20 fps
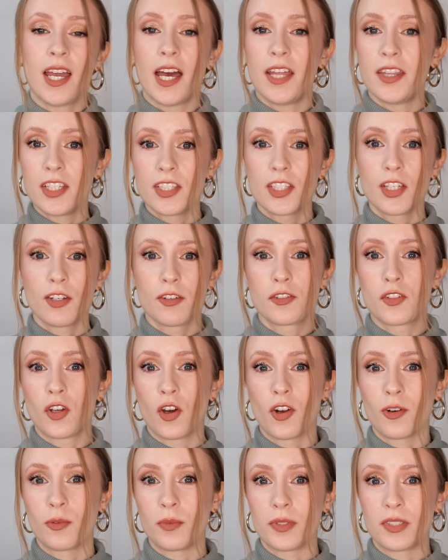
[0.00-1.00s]
and this year's
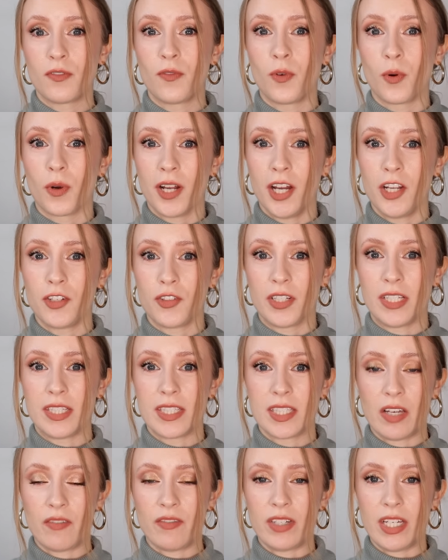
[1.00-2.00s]
total was
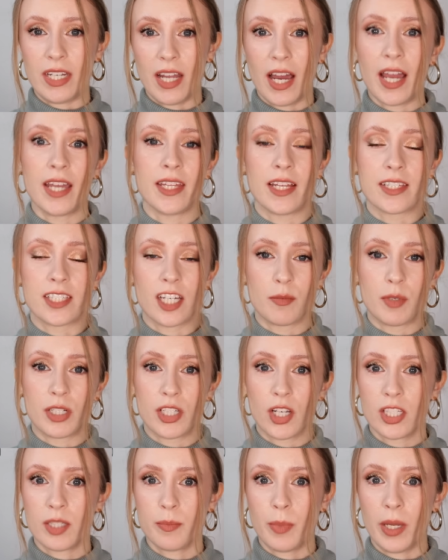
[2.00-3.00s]
479. That's how
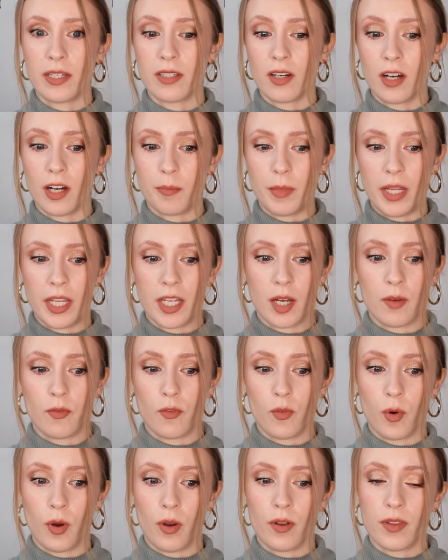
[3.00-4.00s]
much I spent on
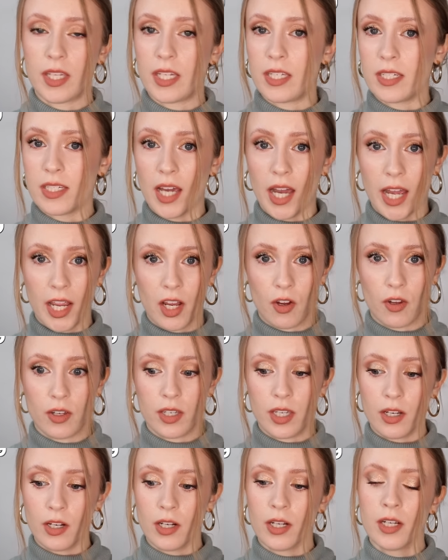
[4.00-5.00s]
makeup for the entire
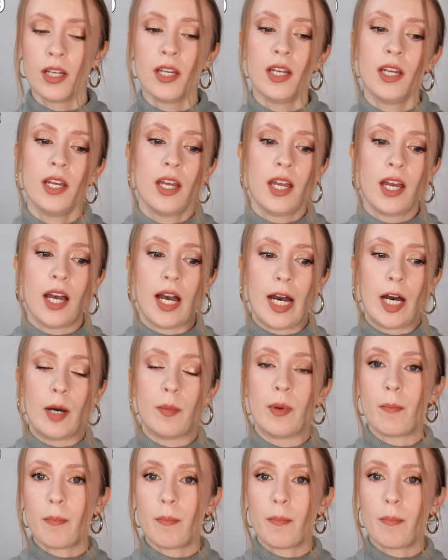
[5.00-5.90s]
year um,